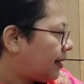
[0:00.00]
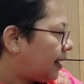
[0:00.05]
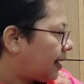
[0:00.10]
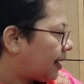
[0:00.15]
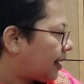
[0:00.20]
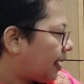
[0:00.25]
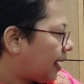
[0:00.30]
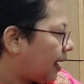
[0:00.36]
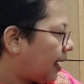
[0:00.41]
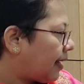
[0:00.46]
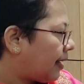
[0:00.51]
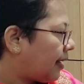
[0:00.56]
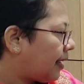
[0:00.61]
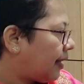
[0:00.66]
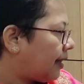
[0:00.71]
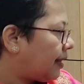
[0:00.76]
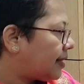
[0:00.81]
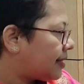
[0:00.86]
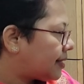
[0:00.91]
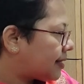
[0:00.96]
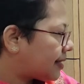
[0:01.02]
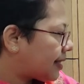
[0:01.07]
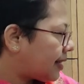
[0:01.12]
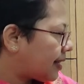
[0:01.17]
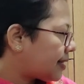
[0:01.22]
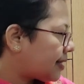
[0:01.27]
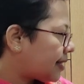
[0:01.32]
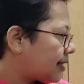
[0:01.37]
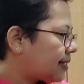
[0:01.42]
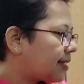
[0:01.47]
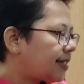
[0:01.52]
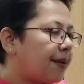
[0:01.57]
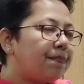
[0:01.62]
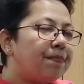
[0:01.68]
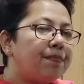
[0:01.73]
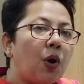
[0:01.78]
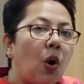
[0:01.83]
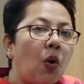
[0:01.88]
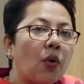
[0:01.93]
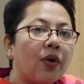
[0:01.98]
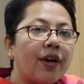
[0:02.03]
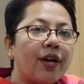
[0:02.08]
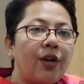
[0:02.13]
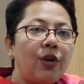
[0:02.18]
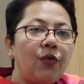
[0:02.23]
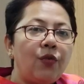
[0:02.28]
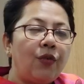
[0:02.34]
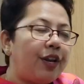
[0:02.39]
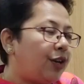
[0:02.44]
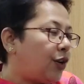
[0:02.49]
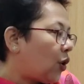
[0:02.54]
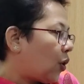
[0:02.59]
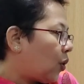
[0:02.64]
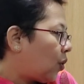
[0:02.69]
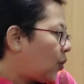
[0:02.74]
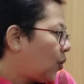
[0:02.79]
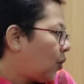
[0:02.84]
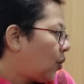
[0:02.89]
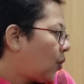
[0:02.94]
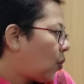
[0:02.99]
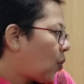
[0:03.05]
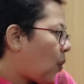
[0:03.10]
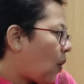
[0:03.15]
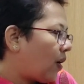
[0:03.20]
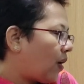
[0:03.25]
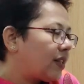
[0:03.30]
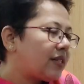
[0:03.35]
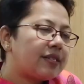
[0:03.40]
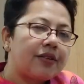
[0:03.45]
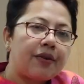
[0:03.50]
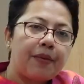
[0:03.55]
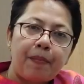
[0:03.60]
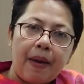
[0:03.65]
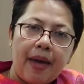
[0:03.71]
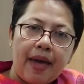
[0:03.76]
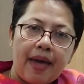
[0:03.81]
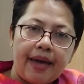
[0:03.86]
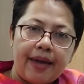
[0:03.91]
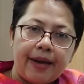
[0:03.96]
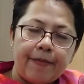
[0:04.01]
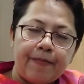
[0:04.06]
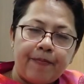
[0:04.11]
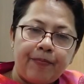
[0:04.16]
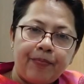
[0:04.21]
Again in this sentence, the broken window was repaired.